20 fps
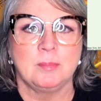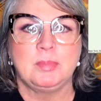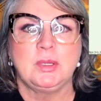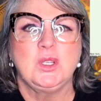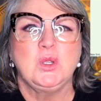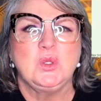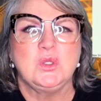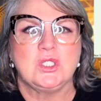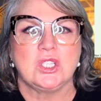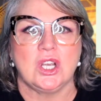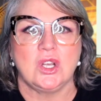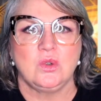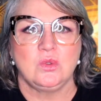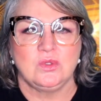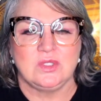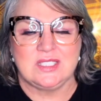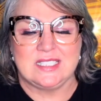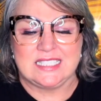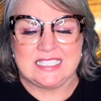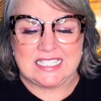
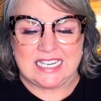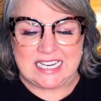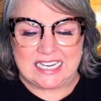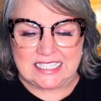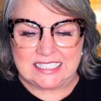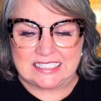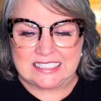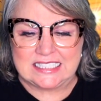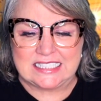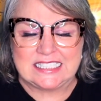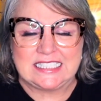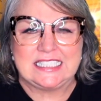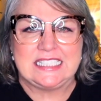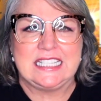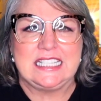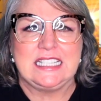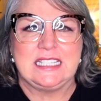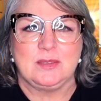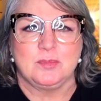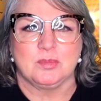Pluto digs
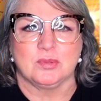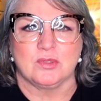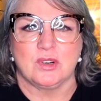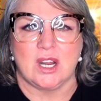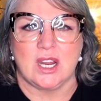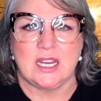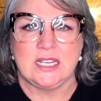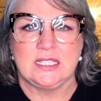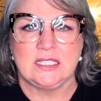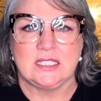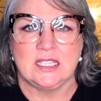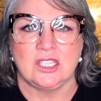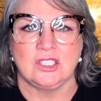deep, right,